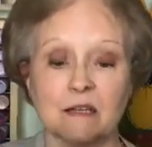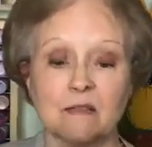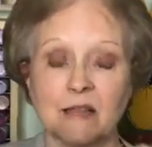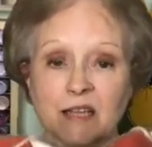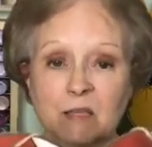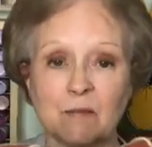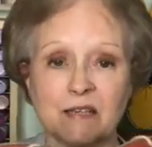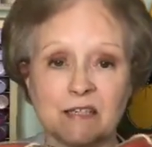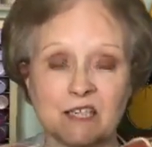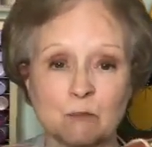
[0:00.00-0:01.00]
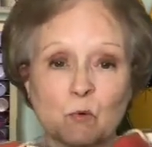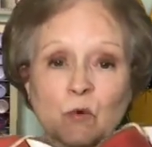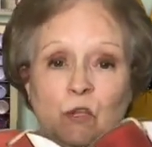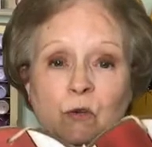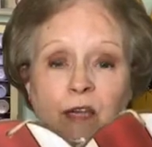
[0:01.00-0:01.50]
That's my tip.
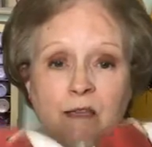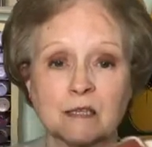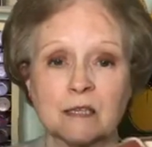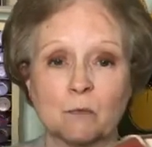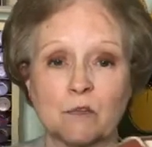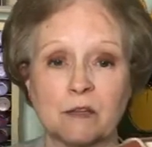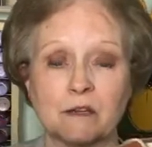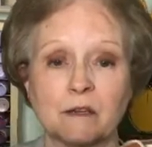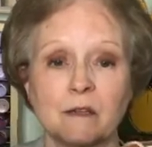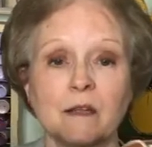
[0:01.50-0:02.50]
When you get something,